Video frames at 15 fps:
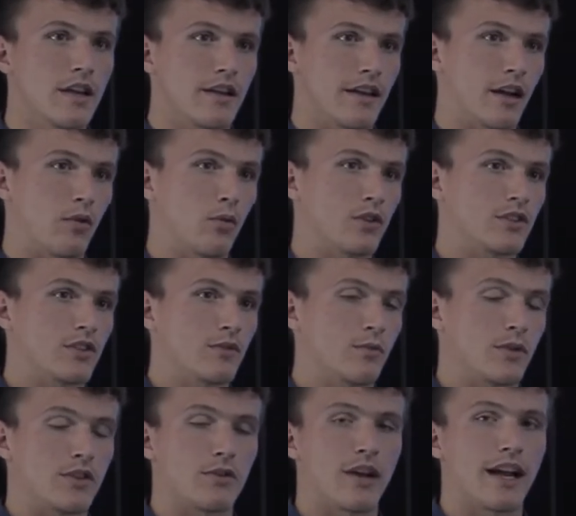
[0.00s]
Now,
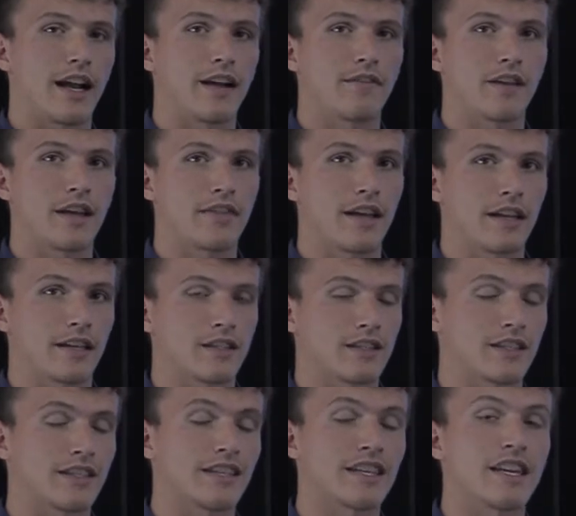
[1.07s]
when you have that, that
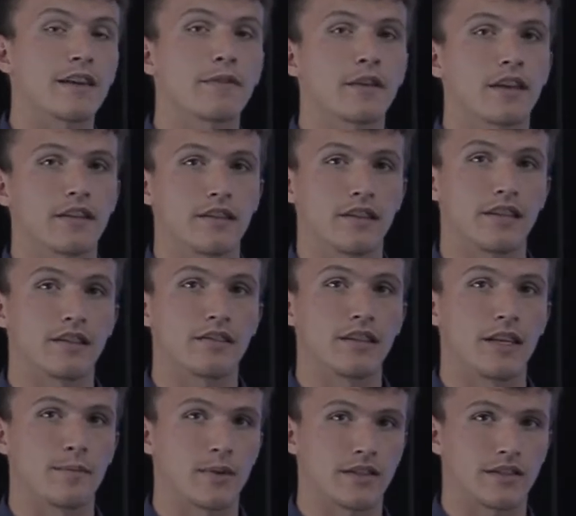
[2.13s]
significantly
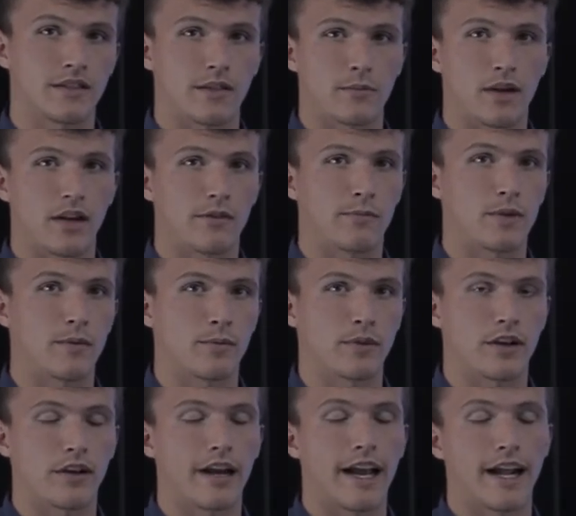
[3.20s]
limits the amount of people
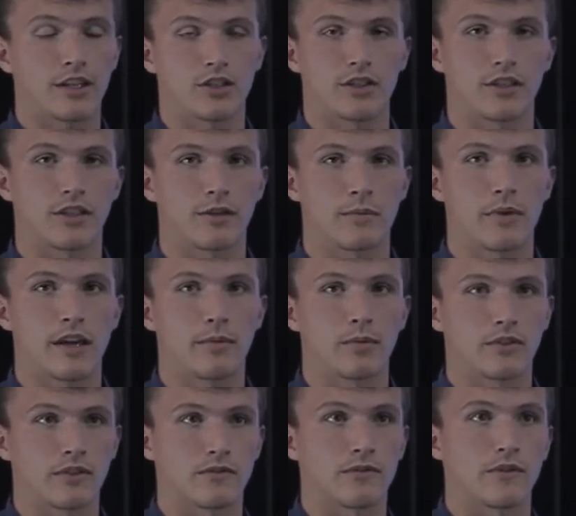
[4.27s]
that are actually going to be
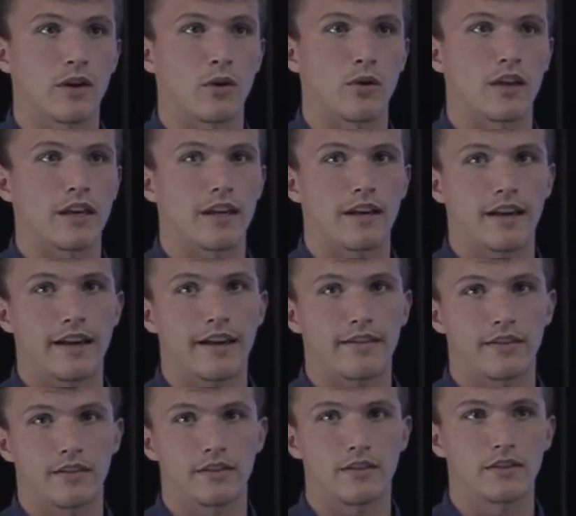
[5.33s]
able to vote in
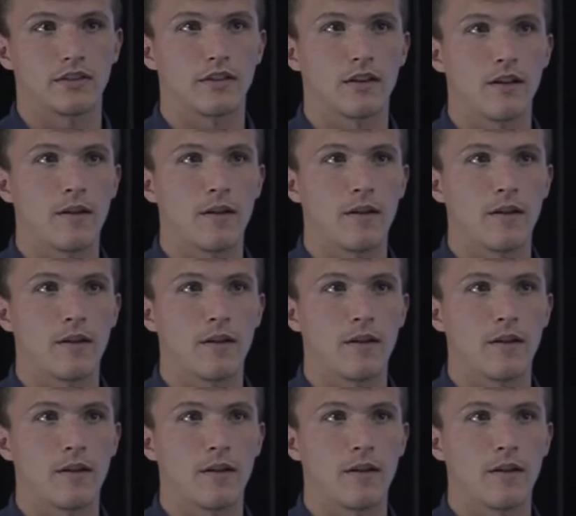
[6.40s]
Athens.